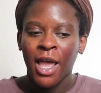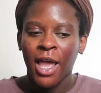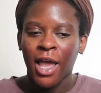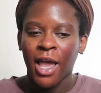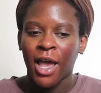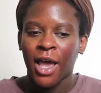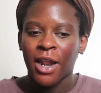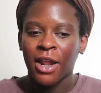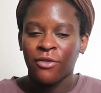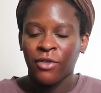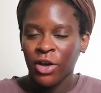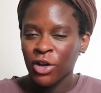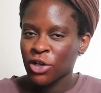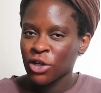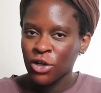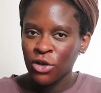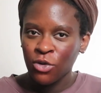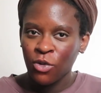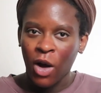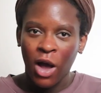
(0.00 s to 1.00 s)
And if I
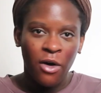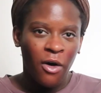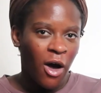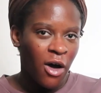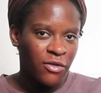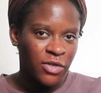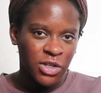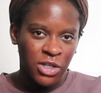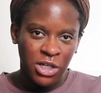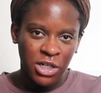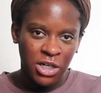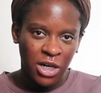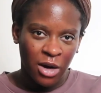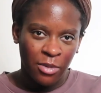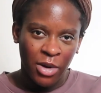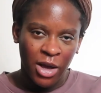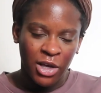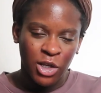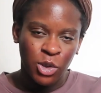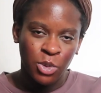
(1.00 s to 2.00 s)
do, I'll obviously
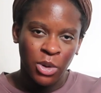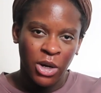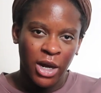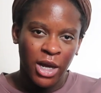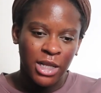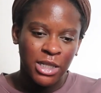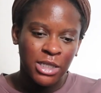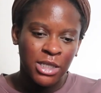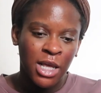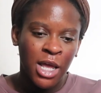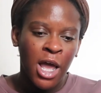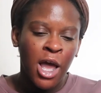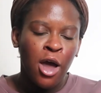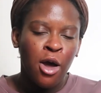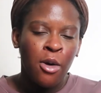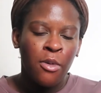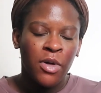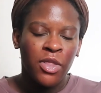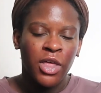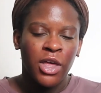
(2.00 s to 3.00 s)
share my experience.
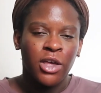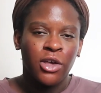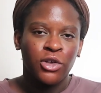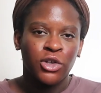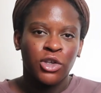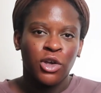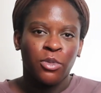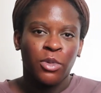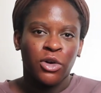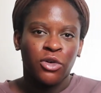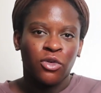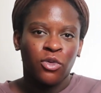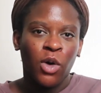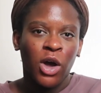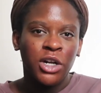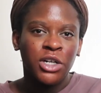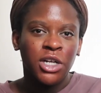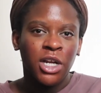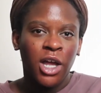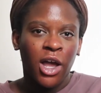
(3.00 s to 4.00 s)
But thank you so much for
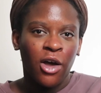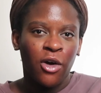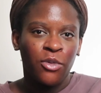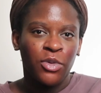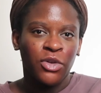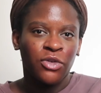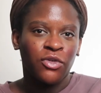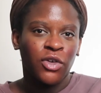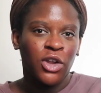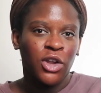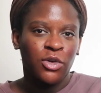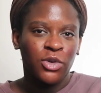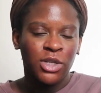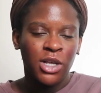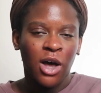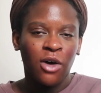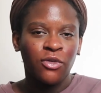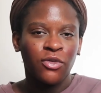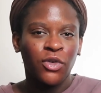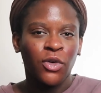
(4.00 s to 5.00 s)
watching. I hope this video
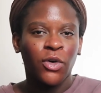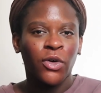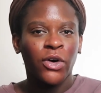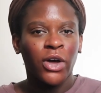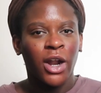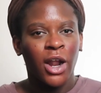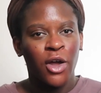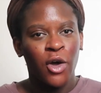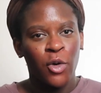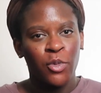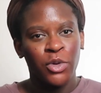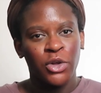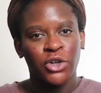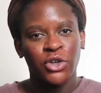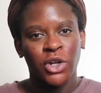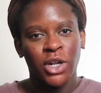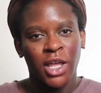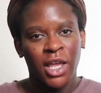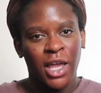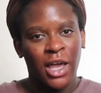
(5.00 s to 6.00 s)
was helpful and I hope you
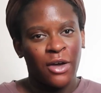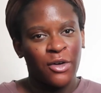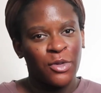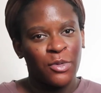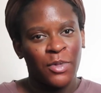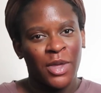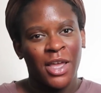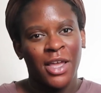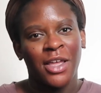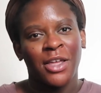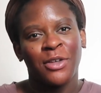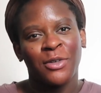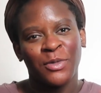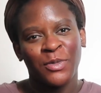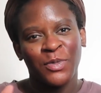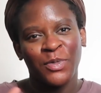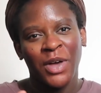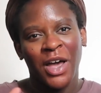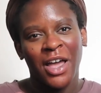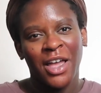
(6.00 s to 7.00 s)
enjoyed hanging out with me.
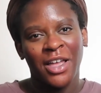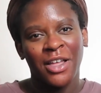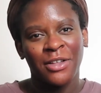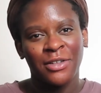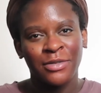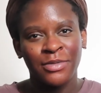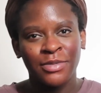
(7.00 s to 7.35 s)
Bye.